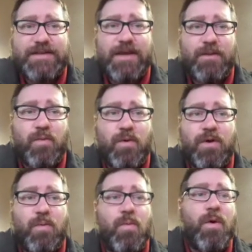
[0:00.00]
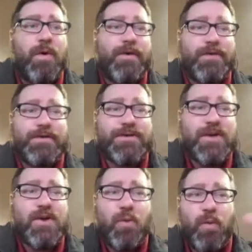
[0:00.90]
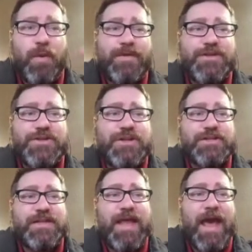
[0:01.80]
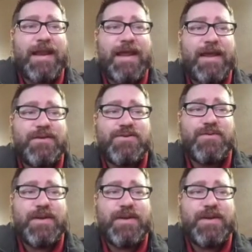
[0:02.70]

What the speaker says: can work wonders with just that and doing